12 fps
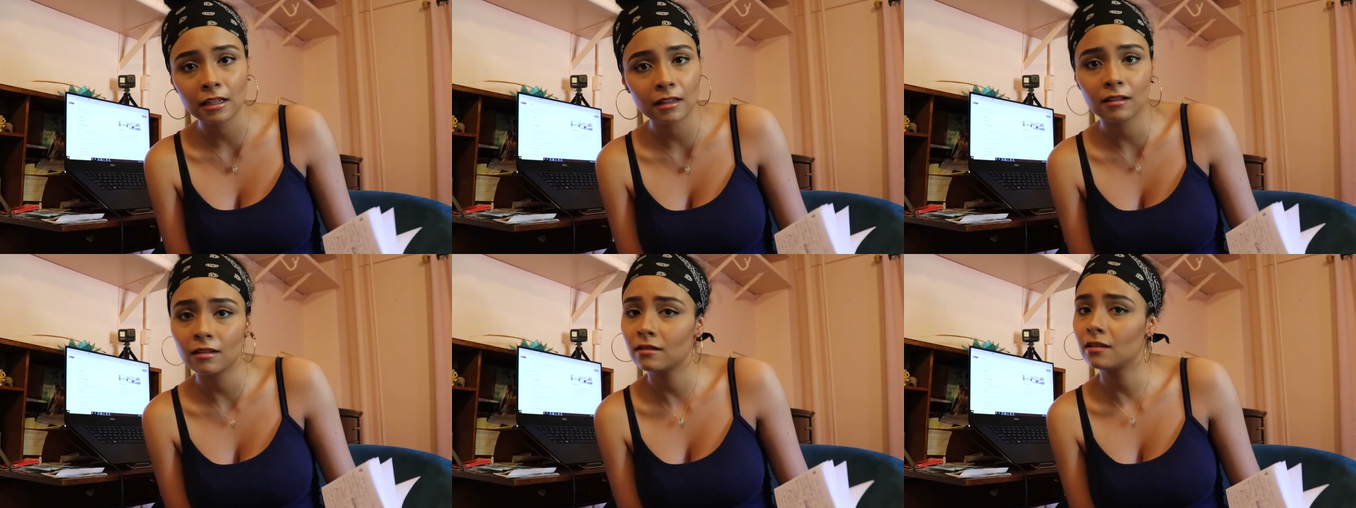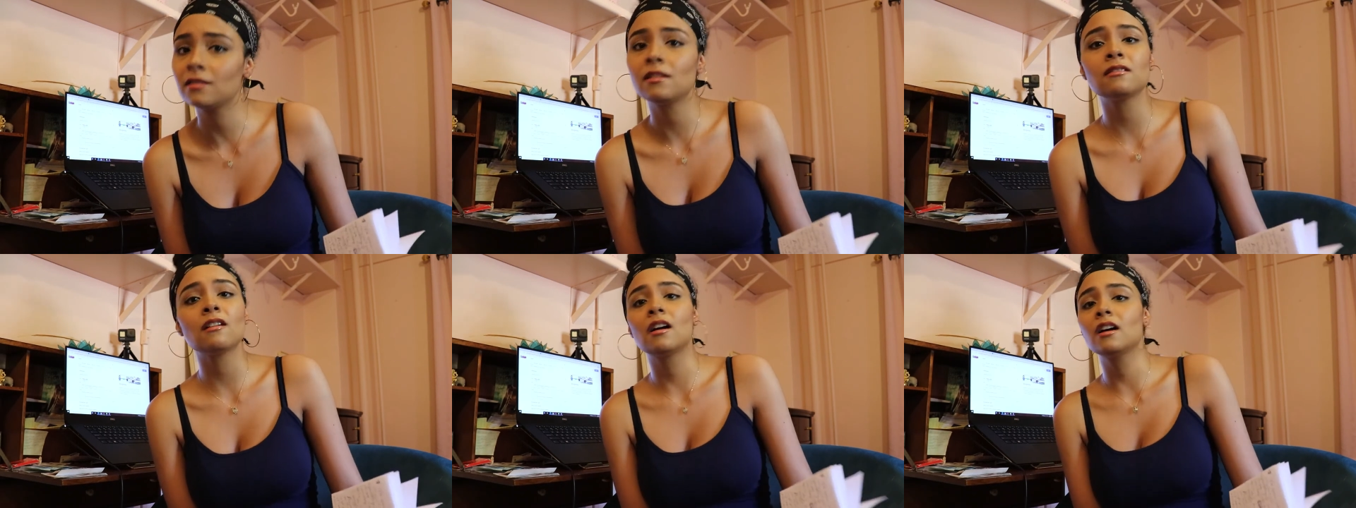Like, this
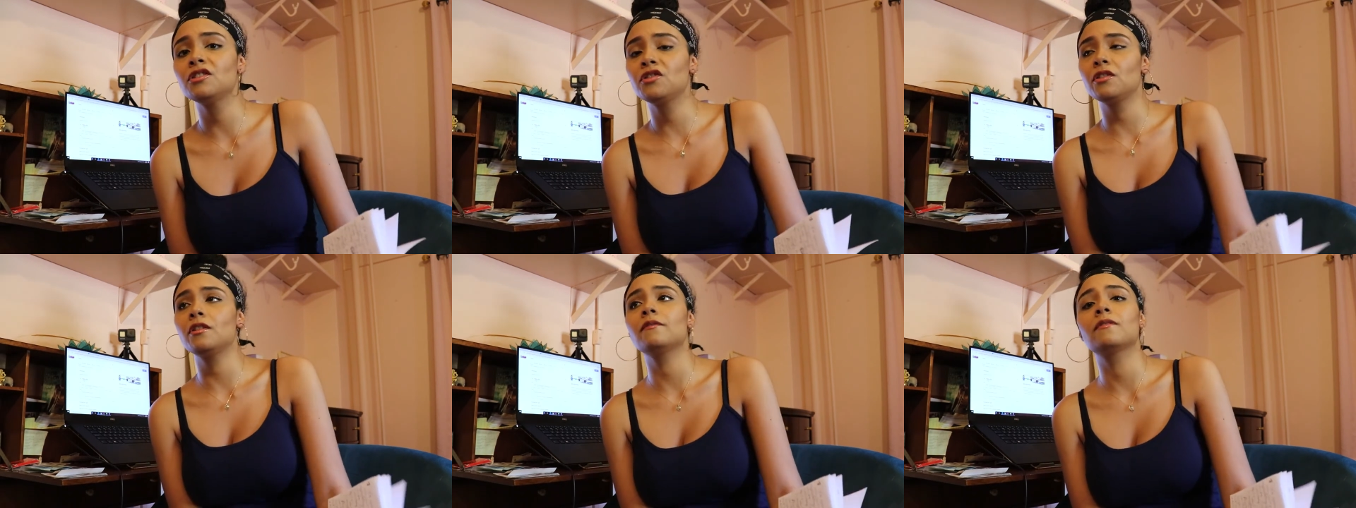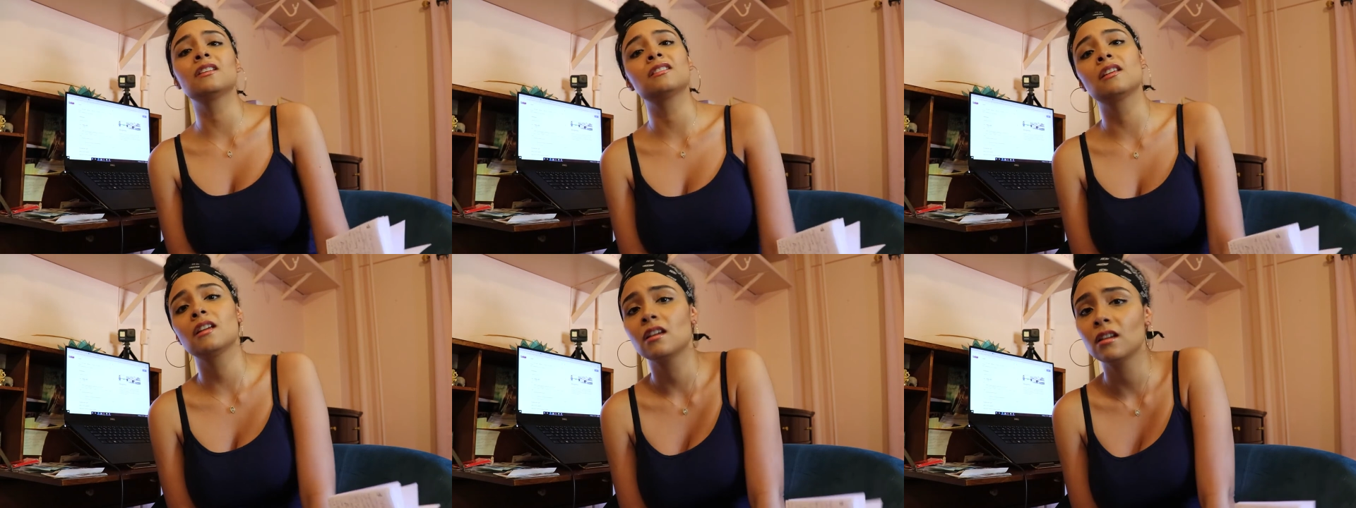is a country you're
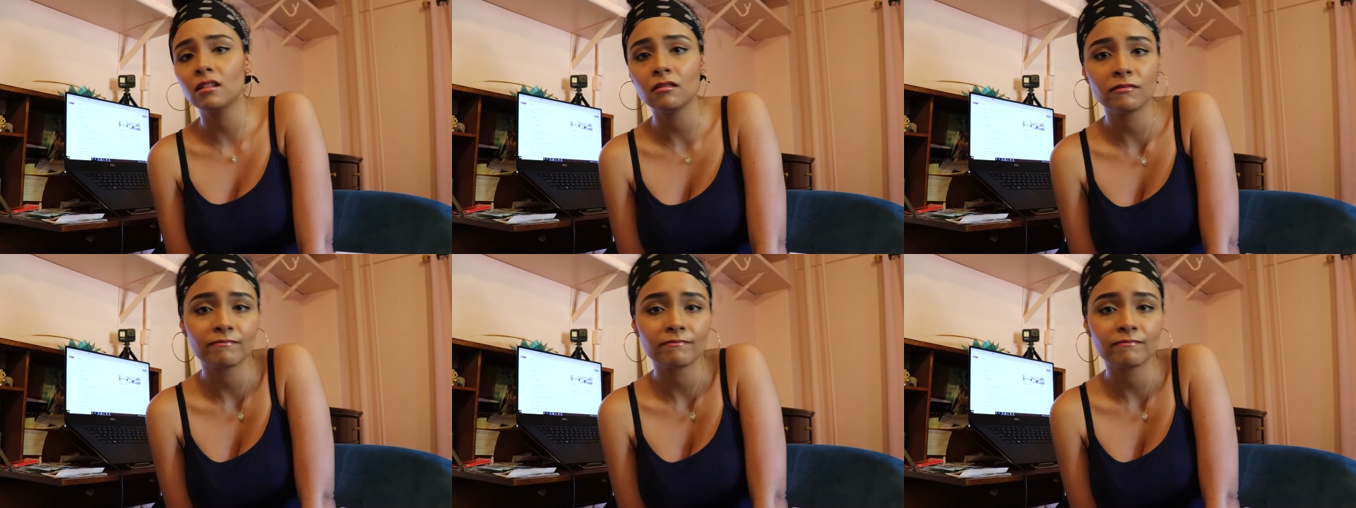visiting.